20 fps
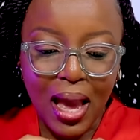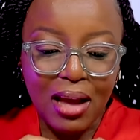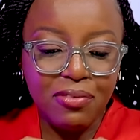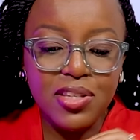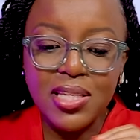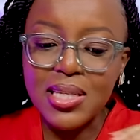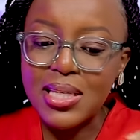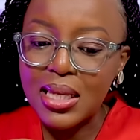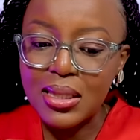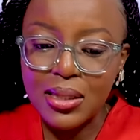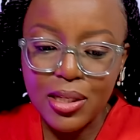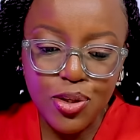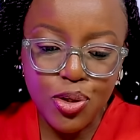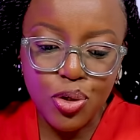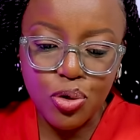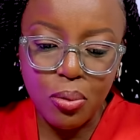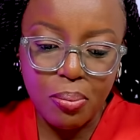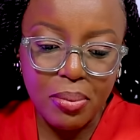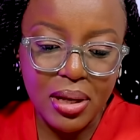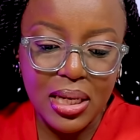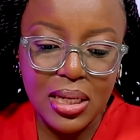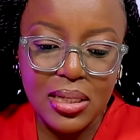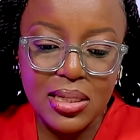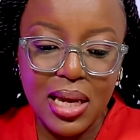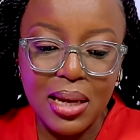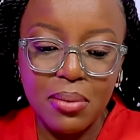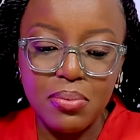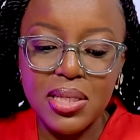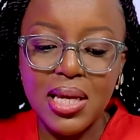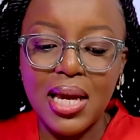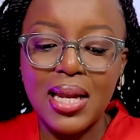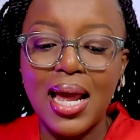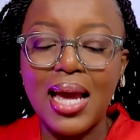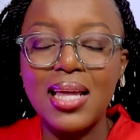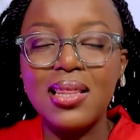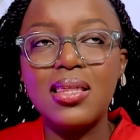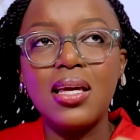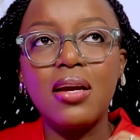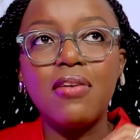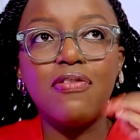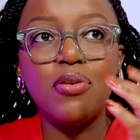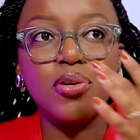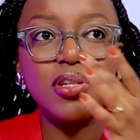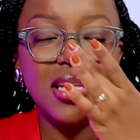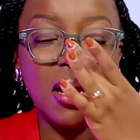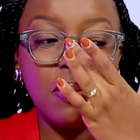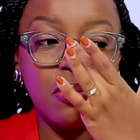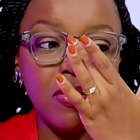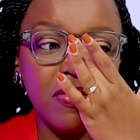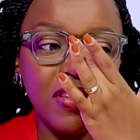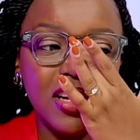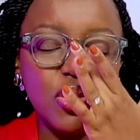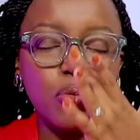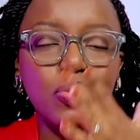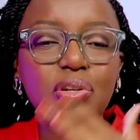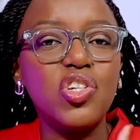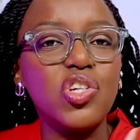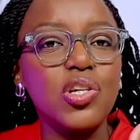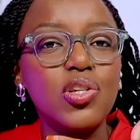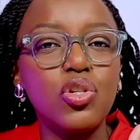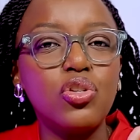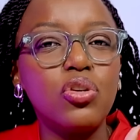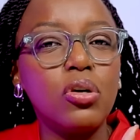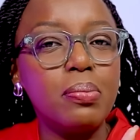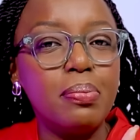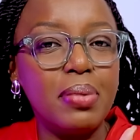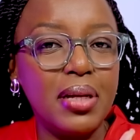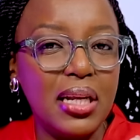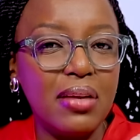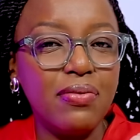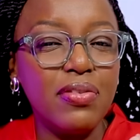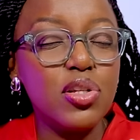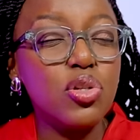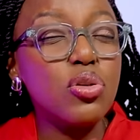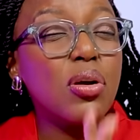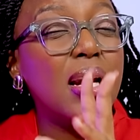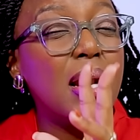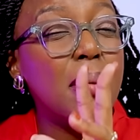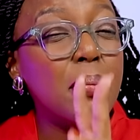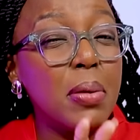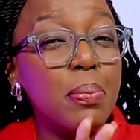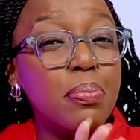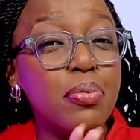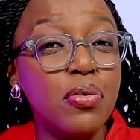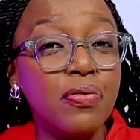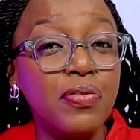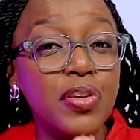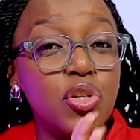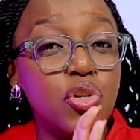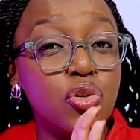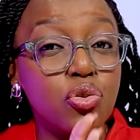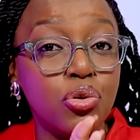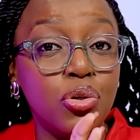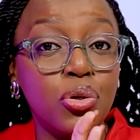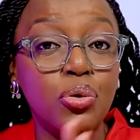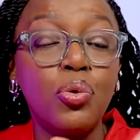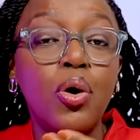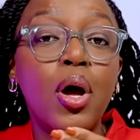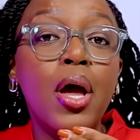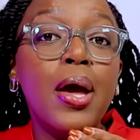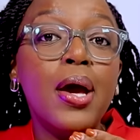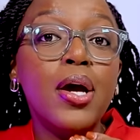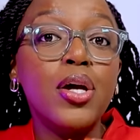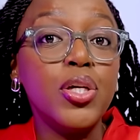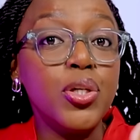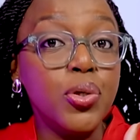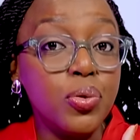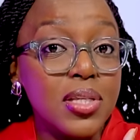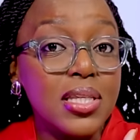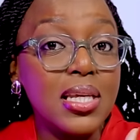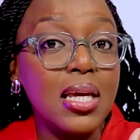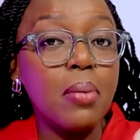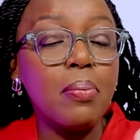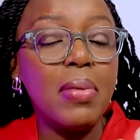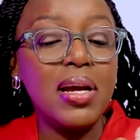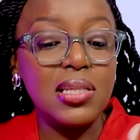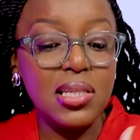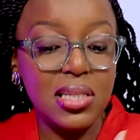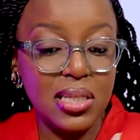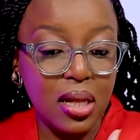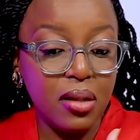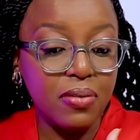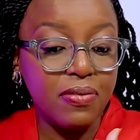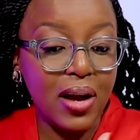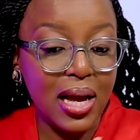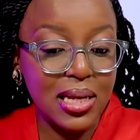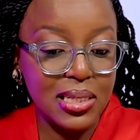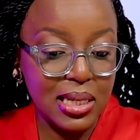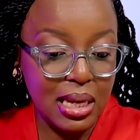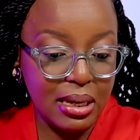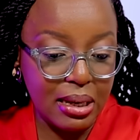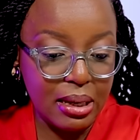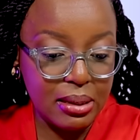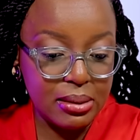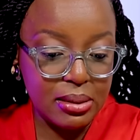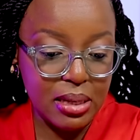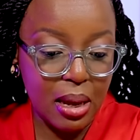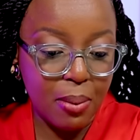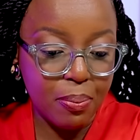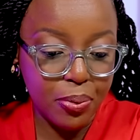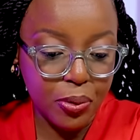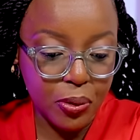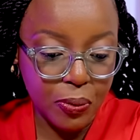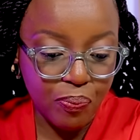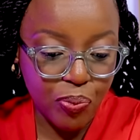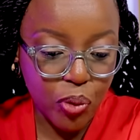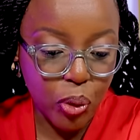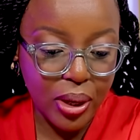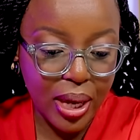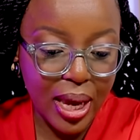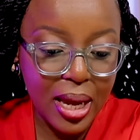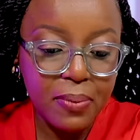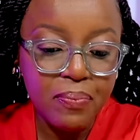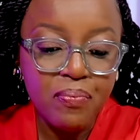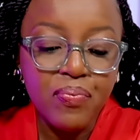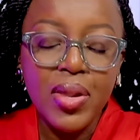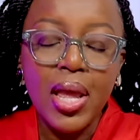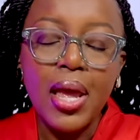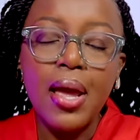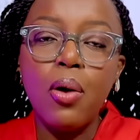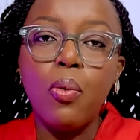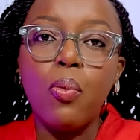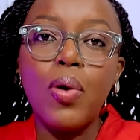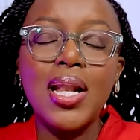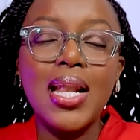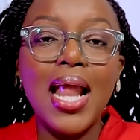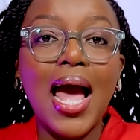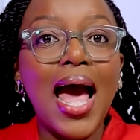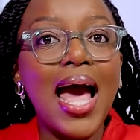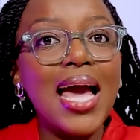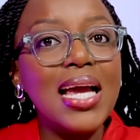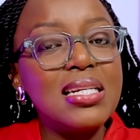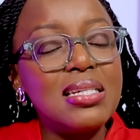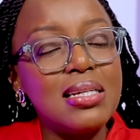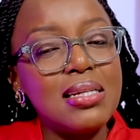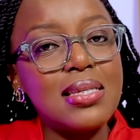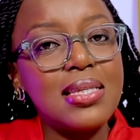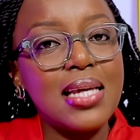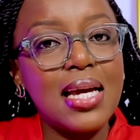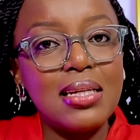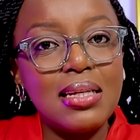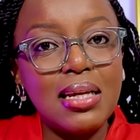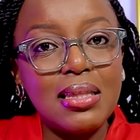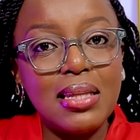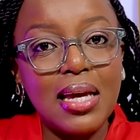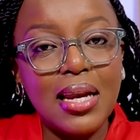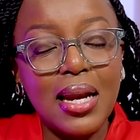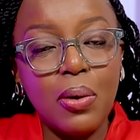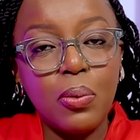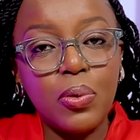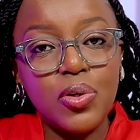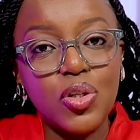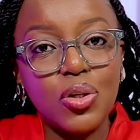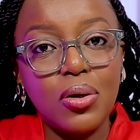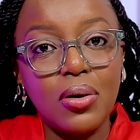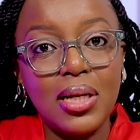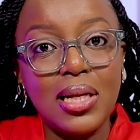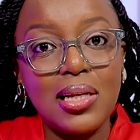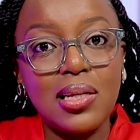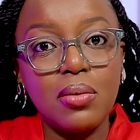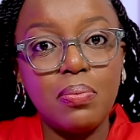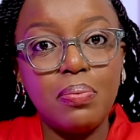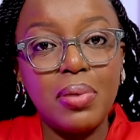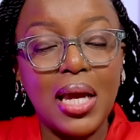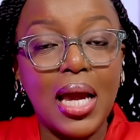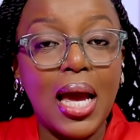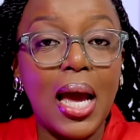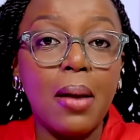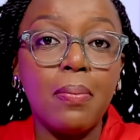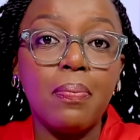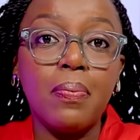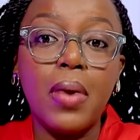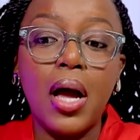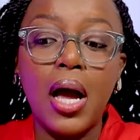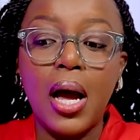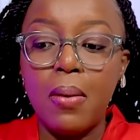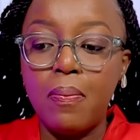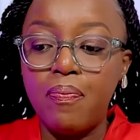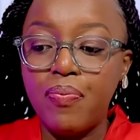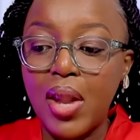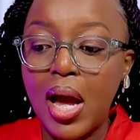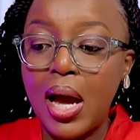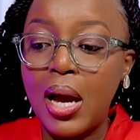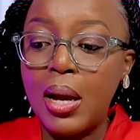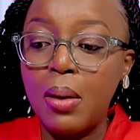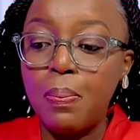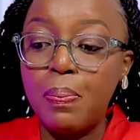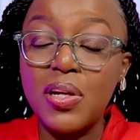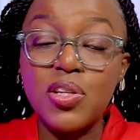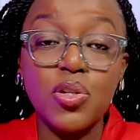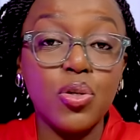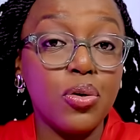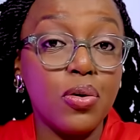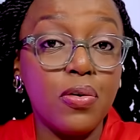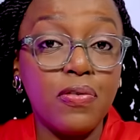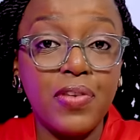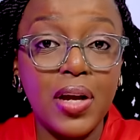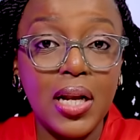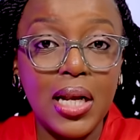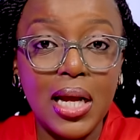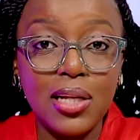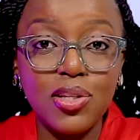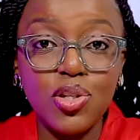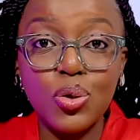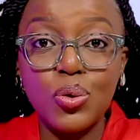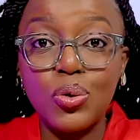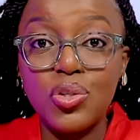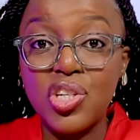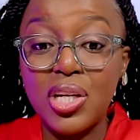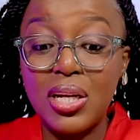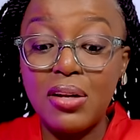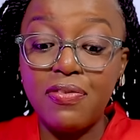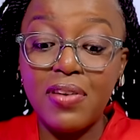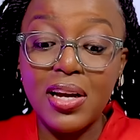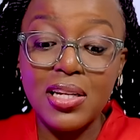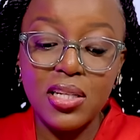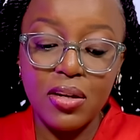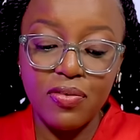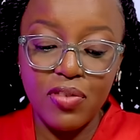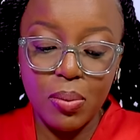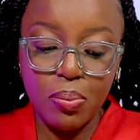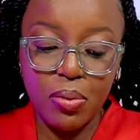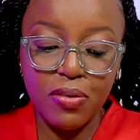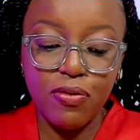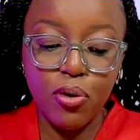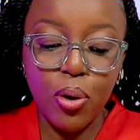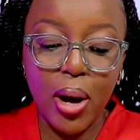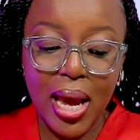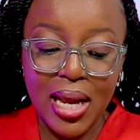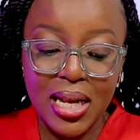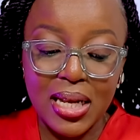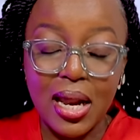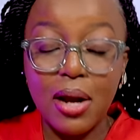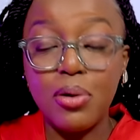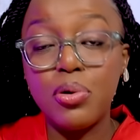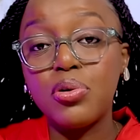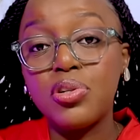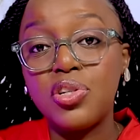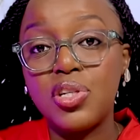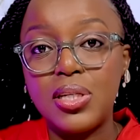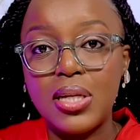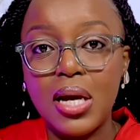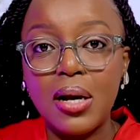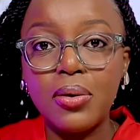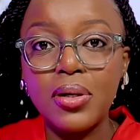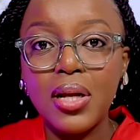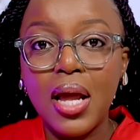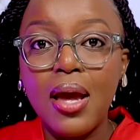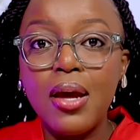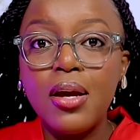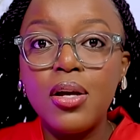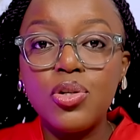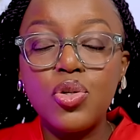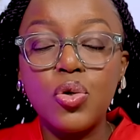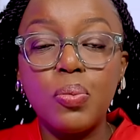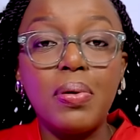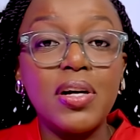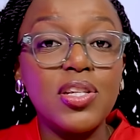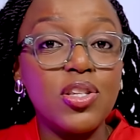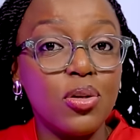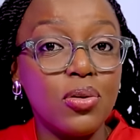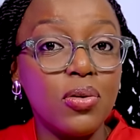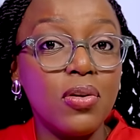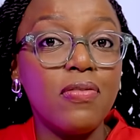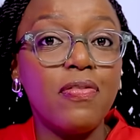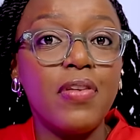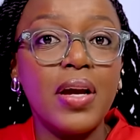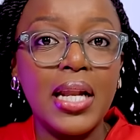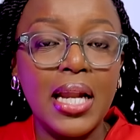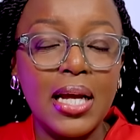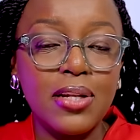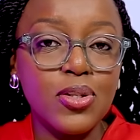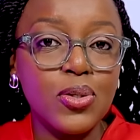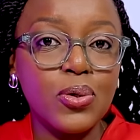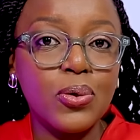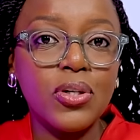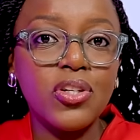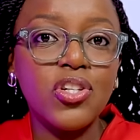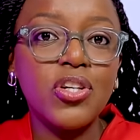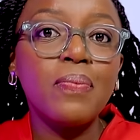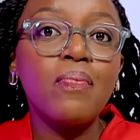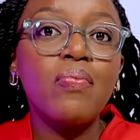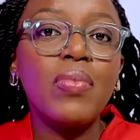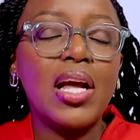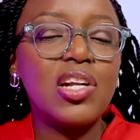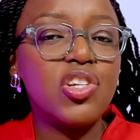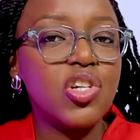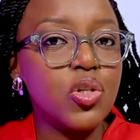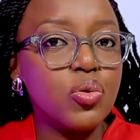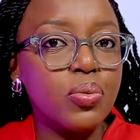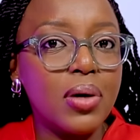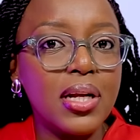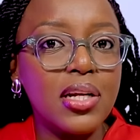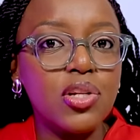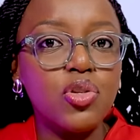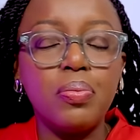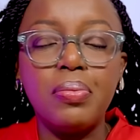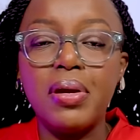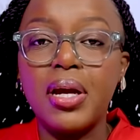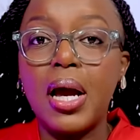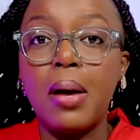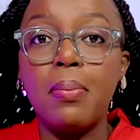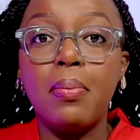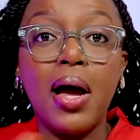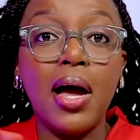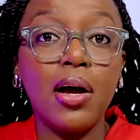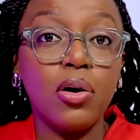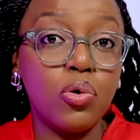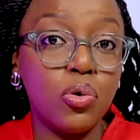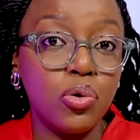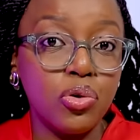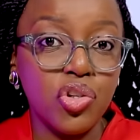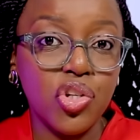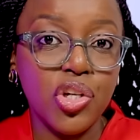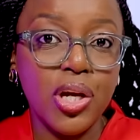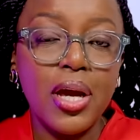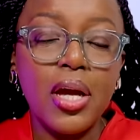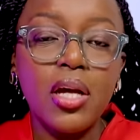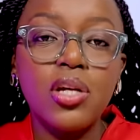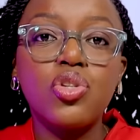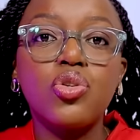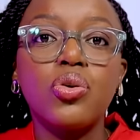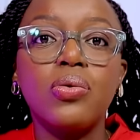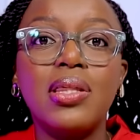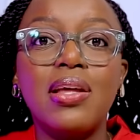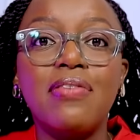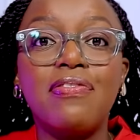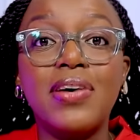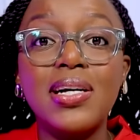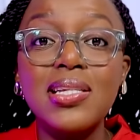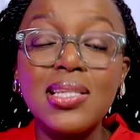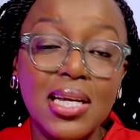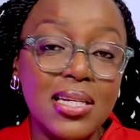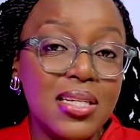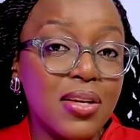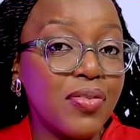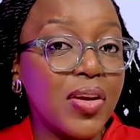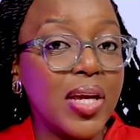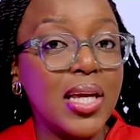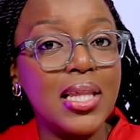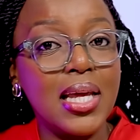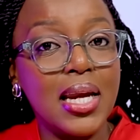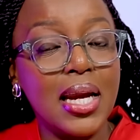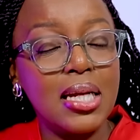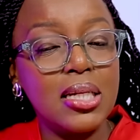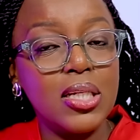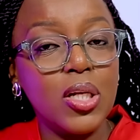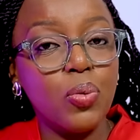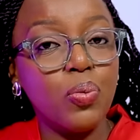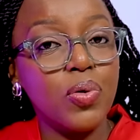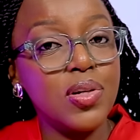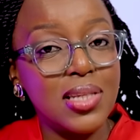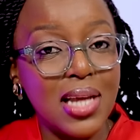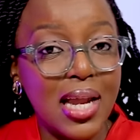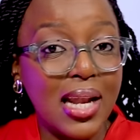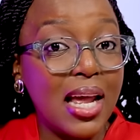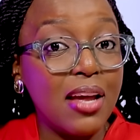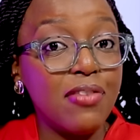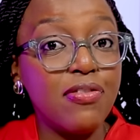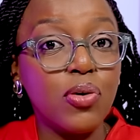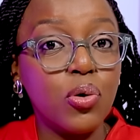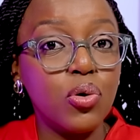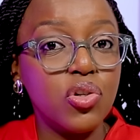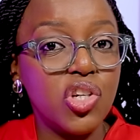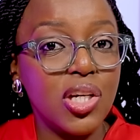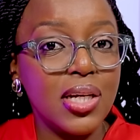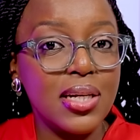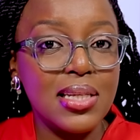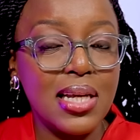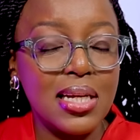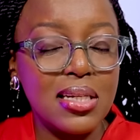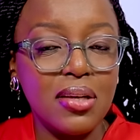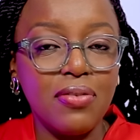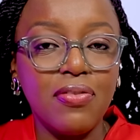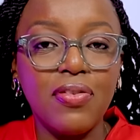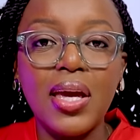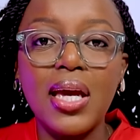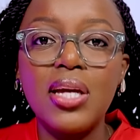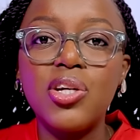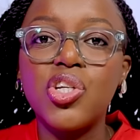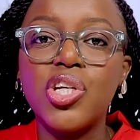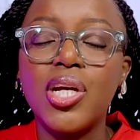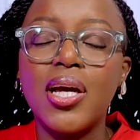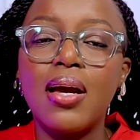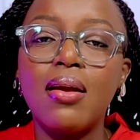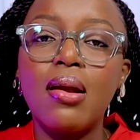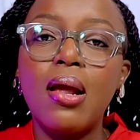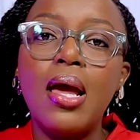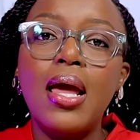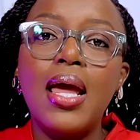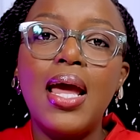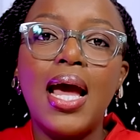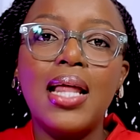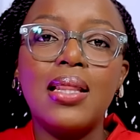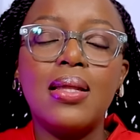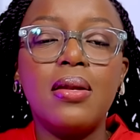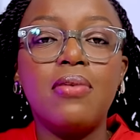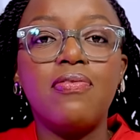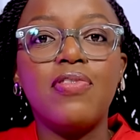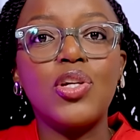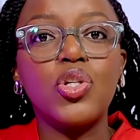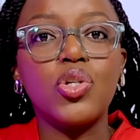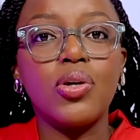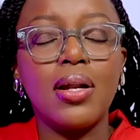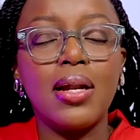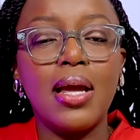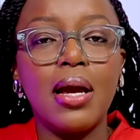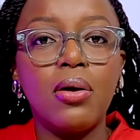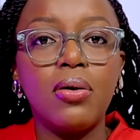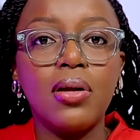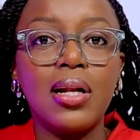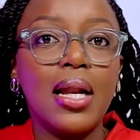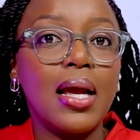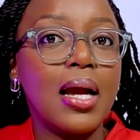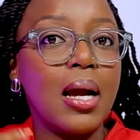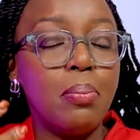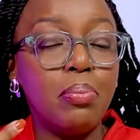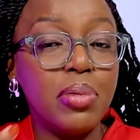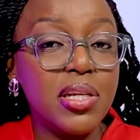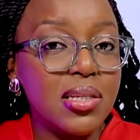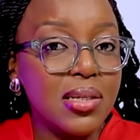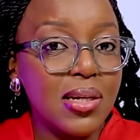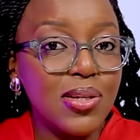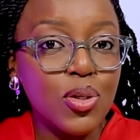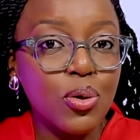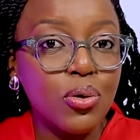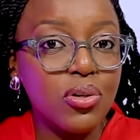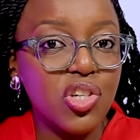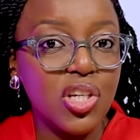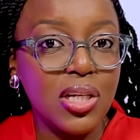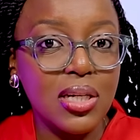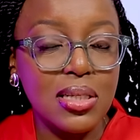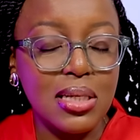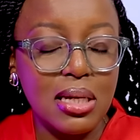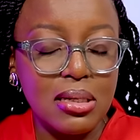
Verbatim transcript: I've said this so many times, and I think for some of us, we just don't believe it. So let me prove it to you using myself as an example, okay? When I decided that I was going to become um, a personal finance coach, in fact, even before I narrowed down, to personal finance coach. I just wanted to become a coach. So the first certificate that I did was a life coaching certification. And then eventually I got like a business coaching